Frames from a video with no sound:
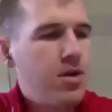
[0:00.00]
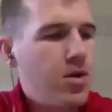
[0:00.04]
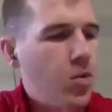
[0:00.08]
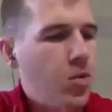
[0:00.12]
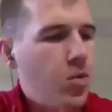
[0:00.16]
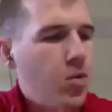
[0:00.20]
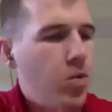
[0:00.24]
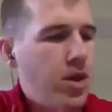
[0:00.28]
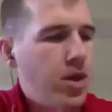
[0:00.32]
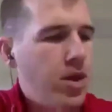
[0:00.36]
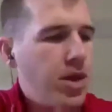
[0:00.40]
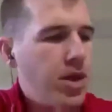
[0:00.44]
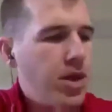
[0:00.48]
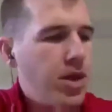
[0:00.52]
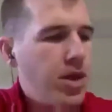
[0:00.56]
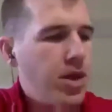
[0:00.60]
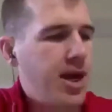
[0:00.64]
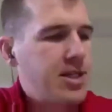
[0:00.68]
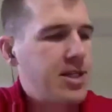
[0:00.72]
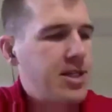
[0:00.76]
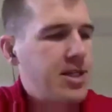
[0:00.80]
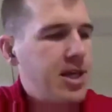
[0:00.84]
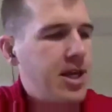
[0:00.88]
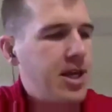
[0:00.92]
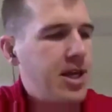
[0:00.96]
one
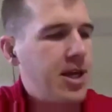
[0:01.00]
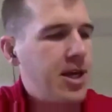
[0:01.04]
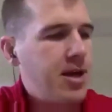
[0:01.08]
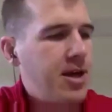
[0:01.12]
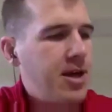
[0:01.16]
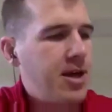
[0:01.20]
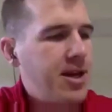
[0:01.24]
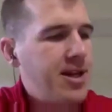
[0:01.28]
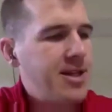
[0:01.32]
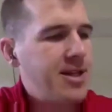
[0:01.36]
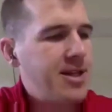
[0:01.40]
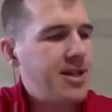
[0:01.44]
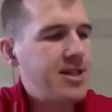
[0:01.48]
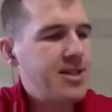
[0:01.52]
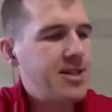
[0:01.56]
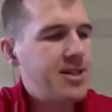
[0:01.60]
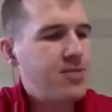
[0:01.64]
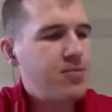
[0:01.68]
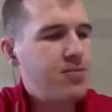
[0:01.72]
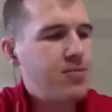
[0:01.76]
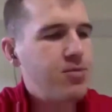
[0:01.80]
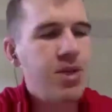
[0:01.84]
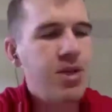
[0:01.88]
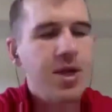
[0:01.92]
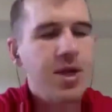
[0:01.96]
last thing, and this isn't
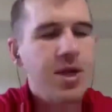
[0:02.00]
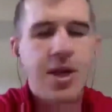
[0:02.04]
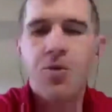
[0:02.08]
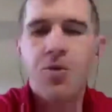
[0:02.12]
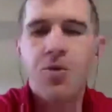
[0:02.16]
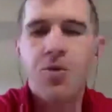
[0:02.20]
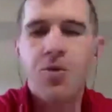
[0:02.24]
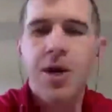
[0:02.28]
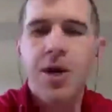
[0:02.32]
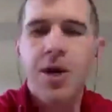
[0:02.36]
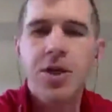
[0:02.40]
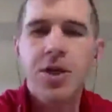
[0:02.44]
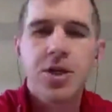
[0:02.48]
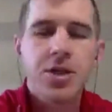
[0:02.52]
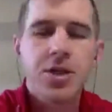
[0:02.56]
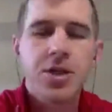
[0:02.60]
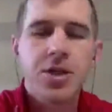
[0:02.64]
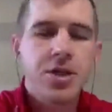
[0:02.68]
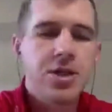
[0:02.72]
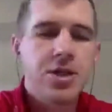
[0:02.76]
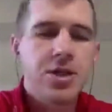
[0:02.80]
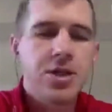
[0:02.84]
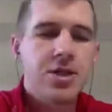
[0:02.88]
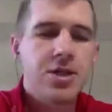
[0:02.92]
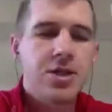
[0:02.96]
really a question,
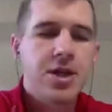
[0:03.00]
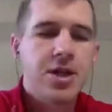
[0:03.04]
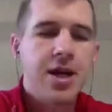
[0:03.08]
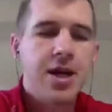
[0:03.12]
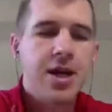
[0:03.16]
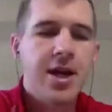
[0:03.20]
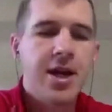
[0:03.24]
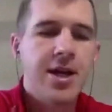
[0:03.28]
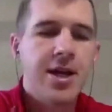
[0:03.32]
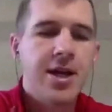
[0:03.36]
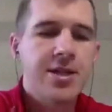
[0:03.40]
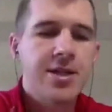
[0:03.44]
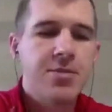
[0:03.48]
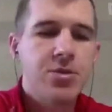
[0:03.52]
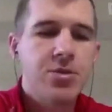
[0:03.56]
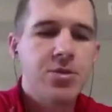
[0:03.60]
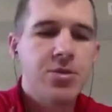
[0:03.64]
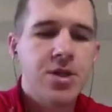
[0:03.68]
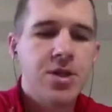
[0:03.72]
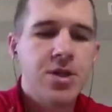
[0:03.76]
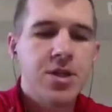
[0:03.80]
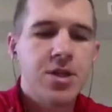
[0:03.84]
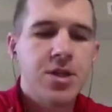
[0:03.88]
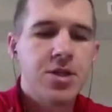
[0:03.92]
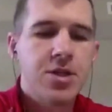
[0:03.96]
just uh, I guess I'm
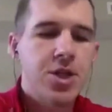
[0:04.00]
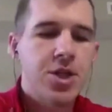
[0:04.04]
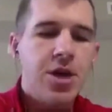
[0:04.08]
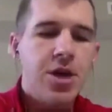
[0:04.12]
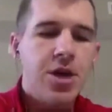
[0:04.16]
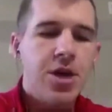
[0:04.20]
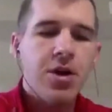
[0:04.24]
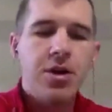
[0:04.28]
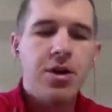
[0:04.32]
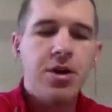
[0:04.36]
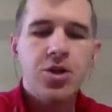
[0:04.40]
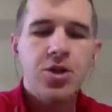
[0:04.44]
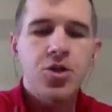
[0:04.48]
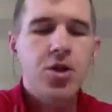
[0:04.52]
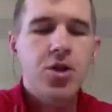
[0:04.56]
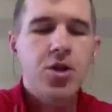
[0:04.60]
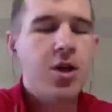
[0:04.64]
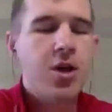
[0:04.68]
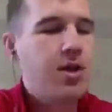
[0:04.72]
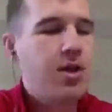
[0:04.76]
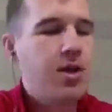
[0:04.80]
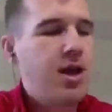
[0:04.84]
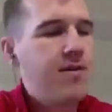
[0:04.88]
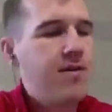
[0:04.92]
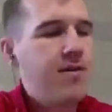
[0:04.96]
just sharing a
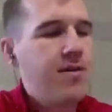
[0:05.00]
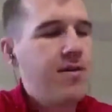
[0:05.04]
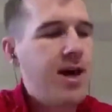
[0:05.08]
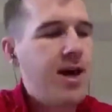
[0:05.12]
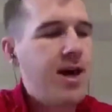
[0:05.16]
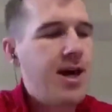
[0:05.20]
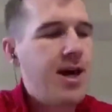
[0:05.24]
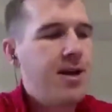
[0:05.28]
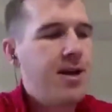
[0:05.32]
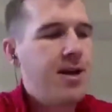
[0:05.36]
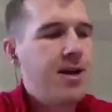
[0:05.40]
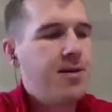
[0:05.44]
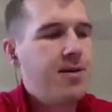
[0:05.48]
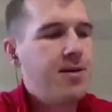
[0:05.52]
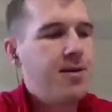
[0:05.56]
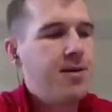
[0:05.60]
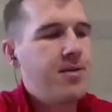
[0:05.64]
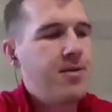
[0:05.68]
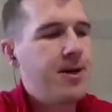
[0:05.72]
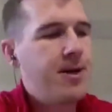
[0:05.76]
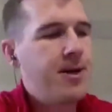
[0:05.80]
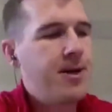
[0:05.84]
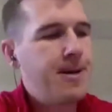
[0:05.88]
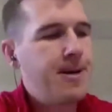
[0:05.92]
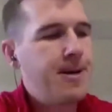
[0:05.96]
struggle I've had
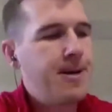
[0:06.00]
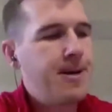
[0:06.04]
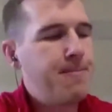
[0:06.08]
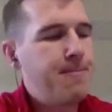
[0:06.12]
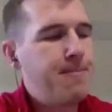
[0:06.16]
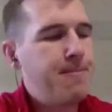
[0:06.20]
um,